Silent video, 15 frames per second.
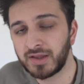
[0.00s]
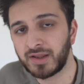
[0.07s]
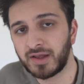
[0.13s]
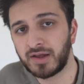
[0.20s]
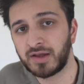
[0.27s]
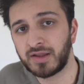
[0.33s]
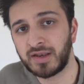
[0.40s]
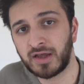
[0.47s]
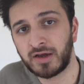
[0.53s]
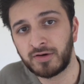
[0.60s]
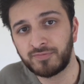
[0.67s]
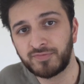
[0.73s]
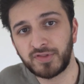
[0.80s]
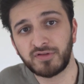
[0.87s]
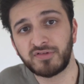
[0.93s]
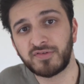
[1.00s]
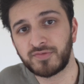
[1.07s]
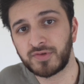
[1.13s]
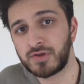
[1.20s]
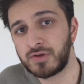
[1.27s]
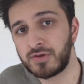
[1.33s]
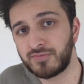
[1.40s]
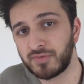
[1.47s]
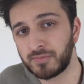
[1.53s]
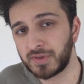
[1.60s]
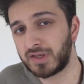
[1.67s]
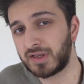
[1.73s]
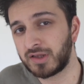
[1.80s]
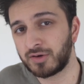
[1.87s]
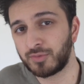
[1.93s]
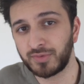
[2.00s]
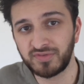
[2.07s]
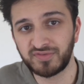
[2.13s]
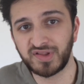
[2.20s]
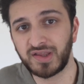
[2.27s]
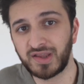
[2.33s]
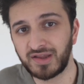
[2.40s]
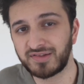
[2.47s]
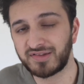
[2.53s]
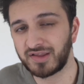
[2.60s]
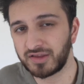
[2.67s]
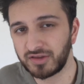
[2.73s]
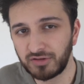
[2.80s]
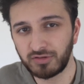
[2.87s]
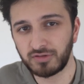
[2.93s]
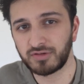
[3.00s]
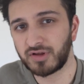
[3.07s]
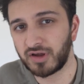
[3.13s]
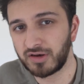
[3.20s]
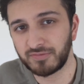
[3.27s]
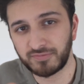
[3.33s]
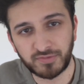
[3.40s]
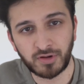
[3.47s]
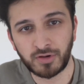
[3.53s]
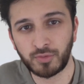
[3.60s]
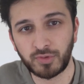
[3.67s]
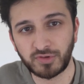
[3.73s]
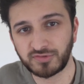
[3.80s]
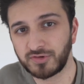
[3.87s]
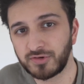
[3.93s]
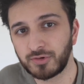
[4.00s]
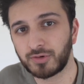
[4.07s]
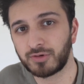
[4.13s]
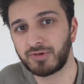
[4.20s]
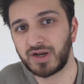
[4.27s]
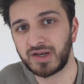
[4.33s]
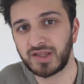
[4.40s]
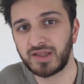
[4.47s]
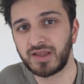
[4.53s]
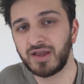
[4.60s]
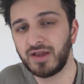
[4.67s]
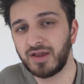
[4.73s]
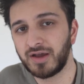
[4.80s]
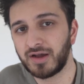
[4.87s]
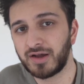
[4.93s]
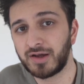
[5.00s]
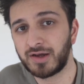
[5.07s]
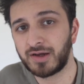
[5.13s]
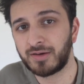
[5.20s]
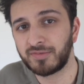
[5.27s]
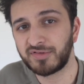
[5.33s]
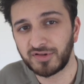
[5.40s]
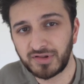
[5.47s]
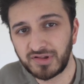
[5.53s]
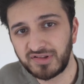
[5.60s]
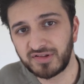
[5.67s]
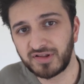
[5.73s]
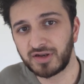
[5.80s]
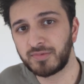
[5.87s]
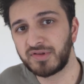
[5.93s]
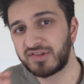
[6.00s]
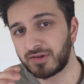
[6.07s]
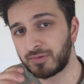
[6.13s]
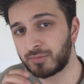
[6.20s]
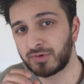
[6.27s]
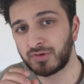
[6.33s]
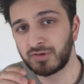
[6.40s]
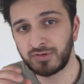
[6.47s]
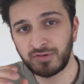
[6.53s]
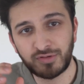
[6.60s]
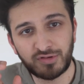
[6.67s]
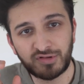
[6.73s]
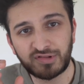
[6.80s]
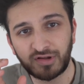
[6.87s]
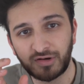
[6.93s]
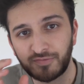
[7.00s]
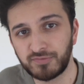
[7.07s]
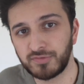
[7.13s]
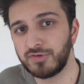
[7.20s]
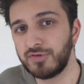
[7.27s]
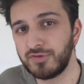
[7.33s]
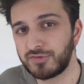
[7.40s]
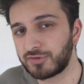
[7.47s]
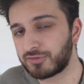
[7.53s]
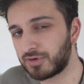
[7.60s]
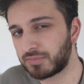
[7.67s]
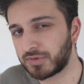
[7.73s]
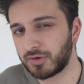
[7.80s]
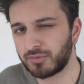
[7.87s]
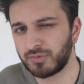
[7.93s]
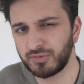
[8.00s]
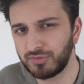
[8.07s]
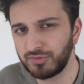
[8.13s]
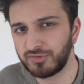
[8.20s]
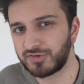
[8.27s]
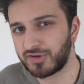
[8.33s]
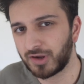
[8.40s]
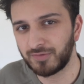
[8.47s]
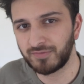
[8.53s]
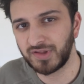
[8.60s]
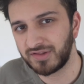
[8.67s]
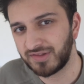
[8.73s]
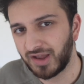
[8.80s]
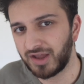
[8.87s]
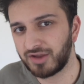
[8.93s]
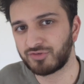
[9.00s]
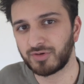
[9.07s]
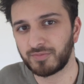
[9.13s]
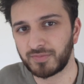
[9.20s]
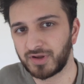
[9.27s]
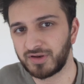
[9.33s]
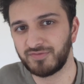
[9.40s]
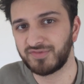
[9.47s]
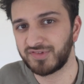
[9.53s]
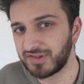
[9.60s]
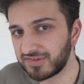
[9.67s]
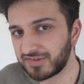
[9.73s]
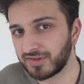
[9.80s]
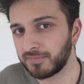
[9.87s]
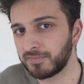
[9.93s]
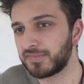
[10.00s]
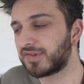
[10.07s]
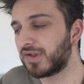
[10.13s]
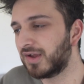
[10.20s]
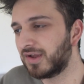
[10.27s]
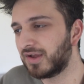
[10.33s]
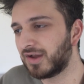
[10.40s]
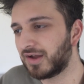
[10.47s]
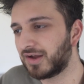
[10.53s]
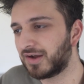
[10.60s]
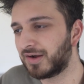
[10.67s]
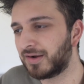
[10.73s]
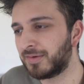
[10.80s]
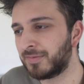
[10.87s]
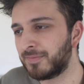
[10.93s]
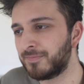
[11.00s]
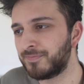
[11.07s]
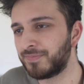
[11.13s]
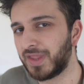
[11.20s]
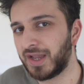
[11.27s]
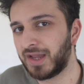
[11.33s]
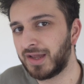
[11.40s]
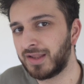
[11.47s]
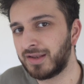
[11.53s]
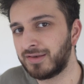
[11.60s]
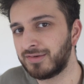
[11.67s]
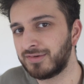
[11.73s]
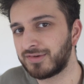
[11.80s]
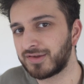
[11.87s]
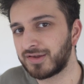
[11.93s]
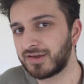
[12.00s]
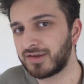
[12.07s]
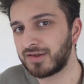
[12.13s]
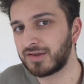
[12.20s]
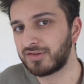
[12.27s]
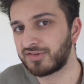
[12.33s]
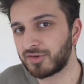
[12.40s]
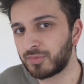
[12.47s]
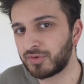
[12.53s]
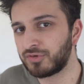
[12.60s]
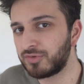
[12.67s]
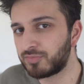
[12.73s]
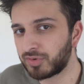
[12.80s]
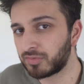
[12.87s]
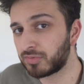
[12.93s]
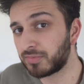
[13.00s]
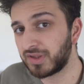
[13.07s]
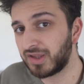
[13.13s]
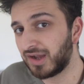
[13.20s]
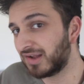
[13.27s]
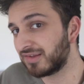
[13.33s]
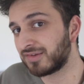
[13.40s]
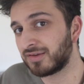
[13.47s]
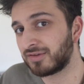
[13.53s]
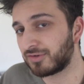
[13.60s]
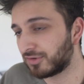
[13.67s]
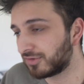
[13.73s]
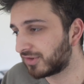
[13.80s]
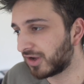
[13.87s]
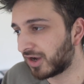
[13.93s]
Now, for those of you familiar with zkSync, you'll kind of know what to do already. So this is going to be someone who's kind of new to crypto or new to kind of these airdrop kind of systems. Someone who probably hasn't got the